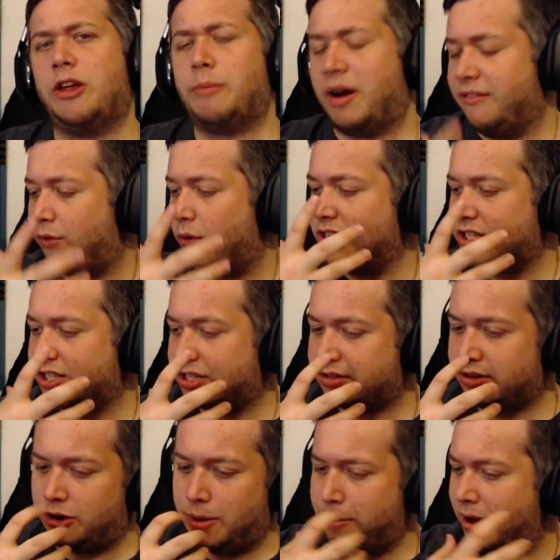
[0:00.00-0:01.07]
My voice is,
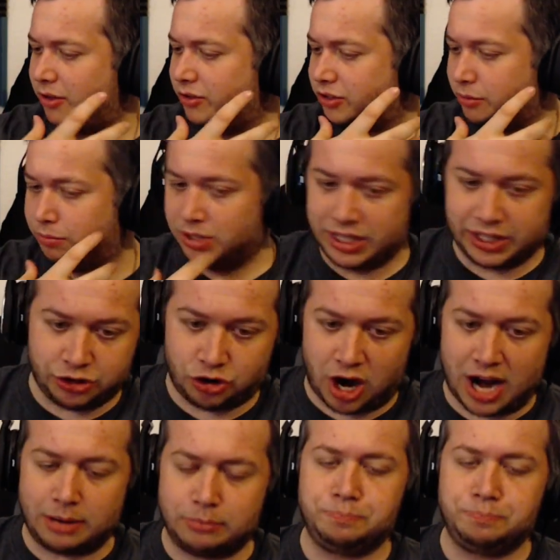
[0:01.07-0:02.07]
or my mouth is completely dry.